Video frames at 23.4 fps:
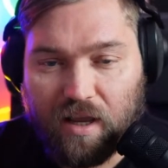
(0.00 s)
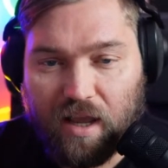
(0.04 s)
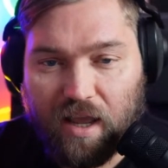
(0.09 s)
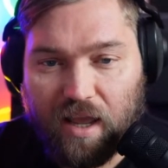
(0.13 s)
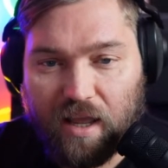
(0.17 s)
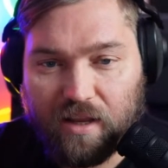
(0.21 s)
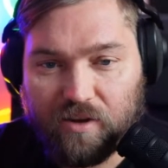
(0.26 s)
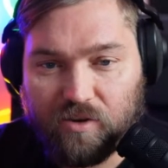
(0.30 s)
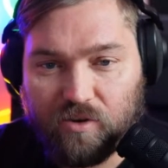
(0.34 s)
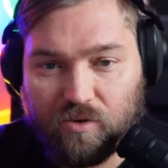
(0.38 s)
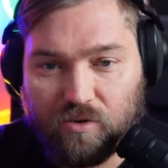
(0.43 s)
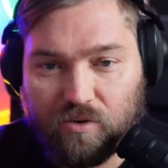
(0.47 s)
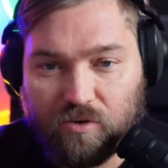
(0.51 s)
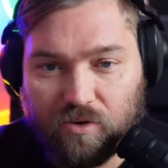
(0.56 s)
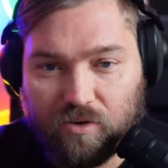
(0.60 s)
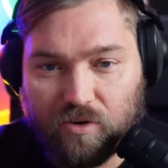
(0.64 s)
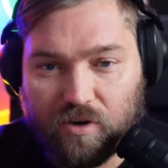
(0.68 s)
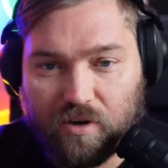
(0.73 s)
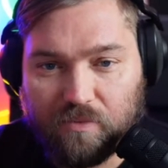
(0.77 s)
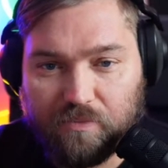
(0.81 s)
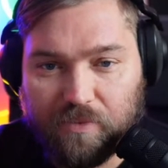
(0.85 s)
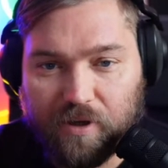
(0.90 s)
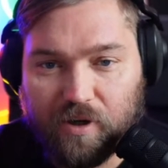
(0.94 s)
and you
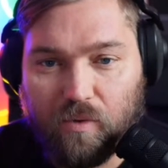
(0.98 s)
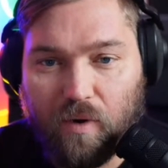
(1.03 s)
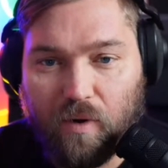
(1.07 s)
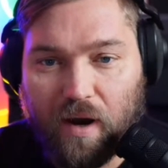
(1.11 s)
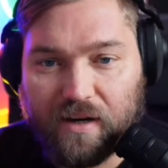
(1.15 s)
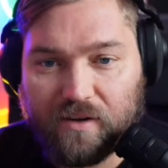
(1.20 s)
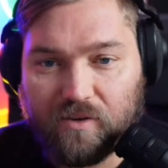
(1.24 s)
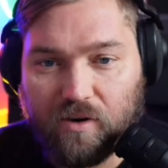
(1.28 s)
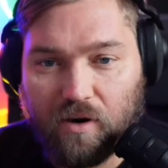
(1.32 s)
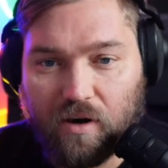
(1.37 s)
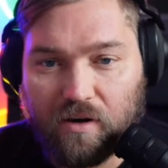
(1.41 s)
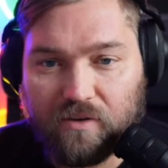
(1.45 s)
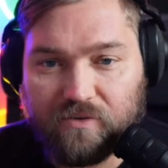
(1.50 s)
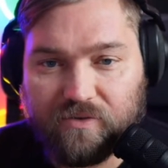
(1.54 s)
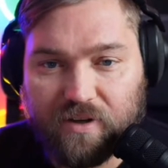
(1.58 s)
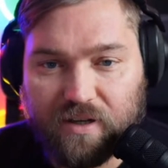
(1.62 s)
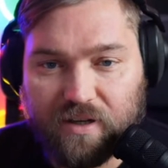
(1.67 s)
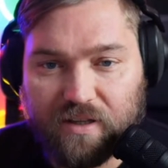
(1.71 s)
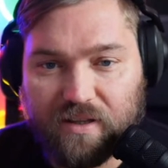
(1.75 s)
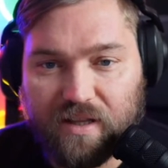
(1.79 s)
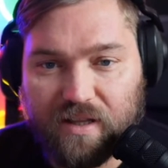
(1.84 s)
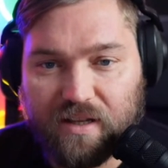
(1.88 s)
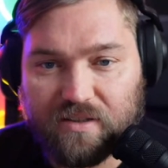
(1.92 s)
can be quite
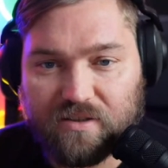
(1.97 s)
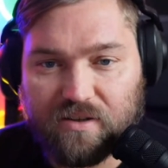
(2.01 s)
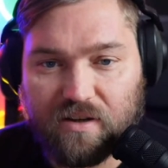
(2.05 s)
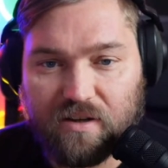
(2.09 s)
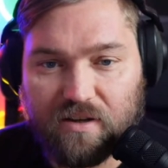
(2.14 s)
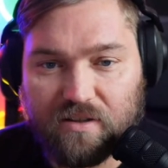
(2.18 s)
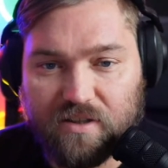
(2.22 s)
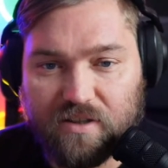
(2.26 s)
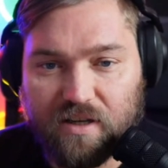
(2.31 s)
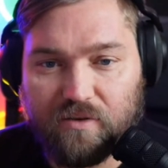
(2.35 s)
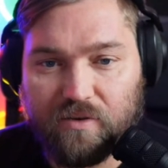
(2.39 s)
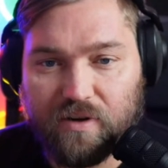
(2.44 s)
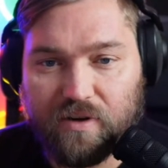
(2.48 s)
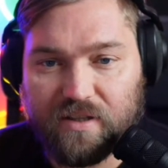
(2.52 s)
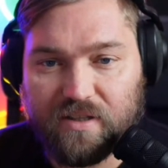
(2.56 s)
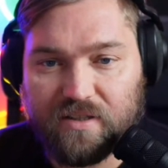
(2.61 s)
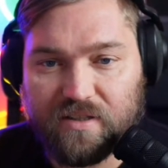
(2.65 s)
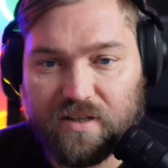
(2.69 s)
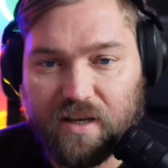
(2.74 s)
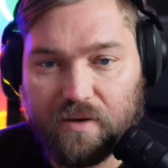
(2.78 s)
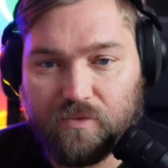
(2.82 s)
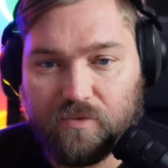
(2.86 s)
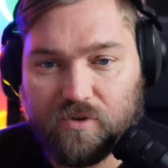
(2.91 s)
confident that it's going to generate the
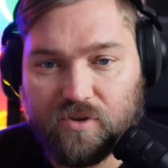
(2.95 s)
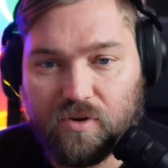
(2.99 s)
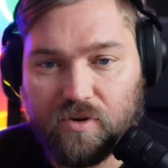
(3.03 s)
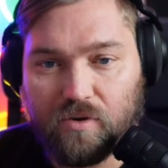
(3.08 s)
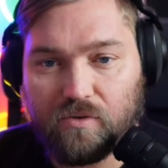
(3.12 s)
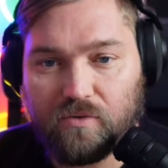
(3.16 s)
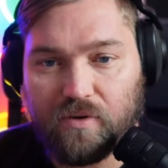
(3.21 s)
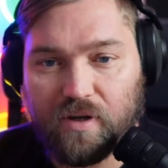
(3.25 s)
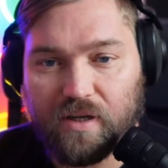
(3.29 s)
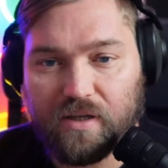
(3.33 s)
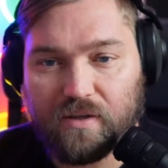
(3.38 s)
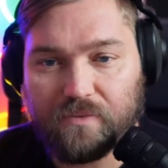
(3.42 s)
same result, right?